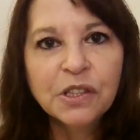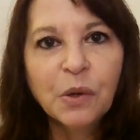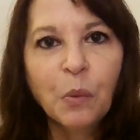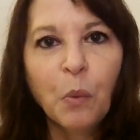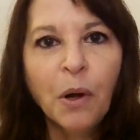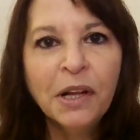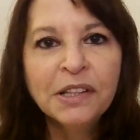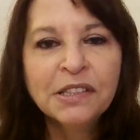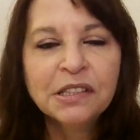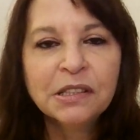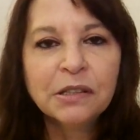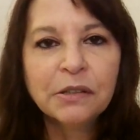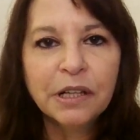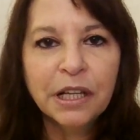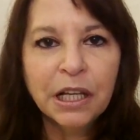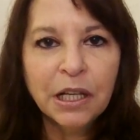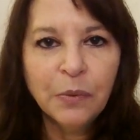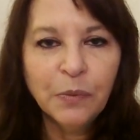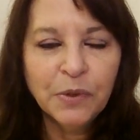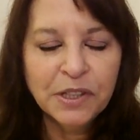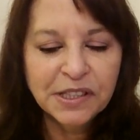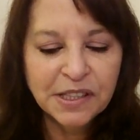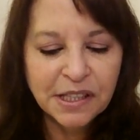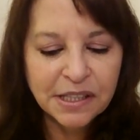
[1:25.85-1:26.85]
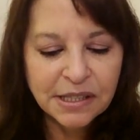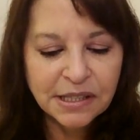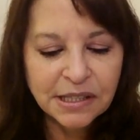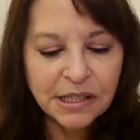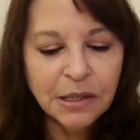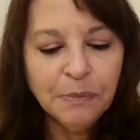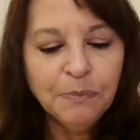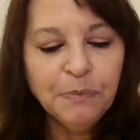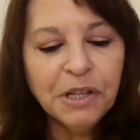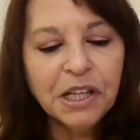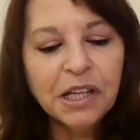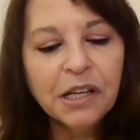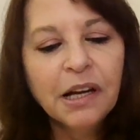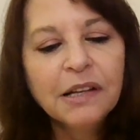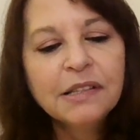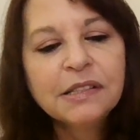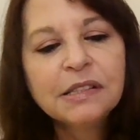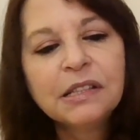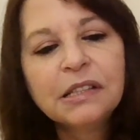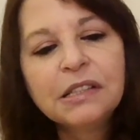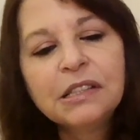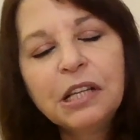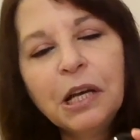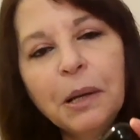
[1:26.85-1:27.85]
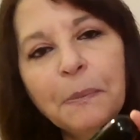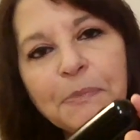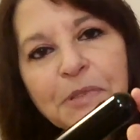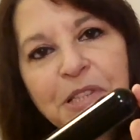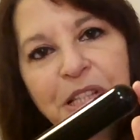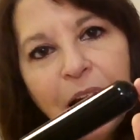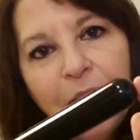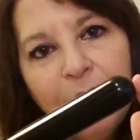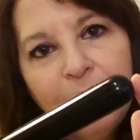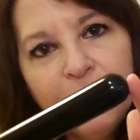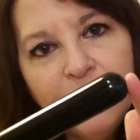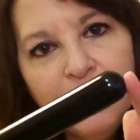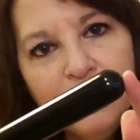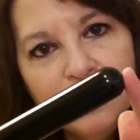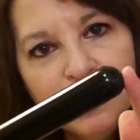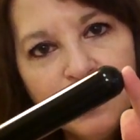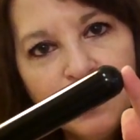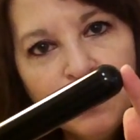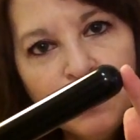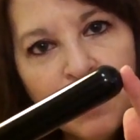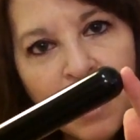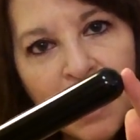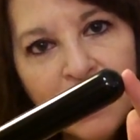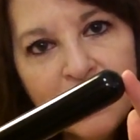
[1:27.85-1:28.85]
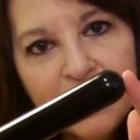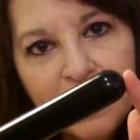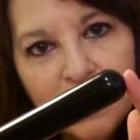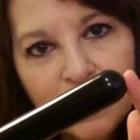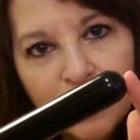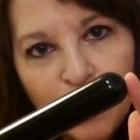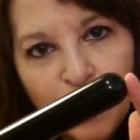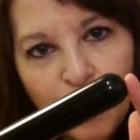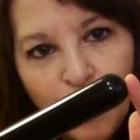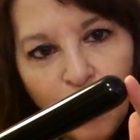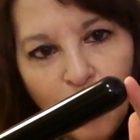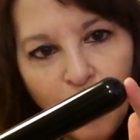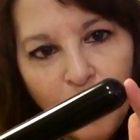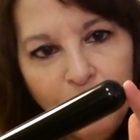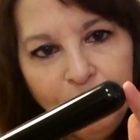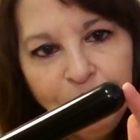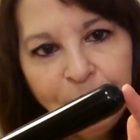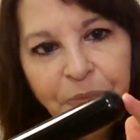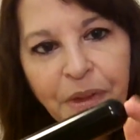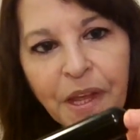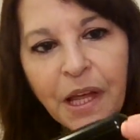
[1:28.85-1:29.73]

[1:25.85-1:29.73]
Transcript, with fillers: the ones that are heat resistant, because the tips on these do not get cool.